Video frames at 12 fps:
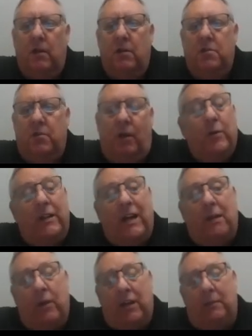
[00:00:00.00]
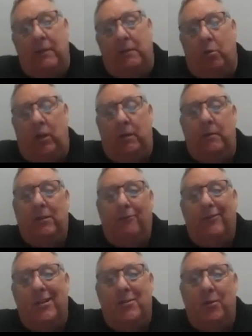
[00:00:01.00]
So I would not recommend putting them in the
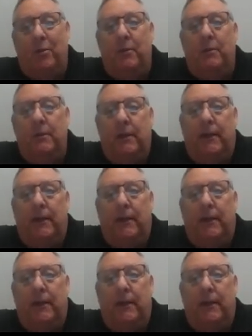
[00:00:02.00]
freezer.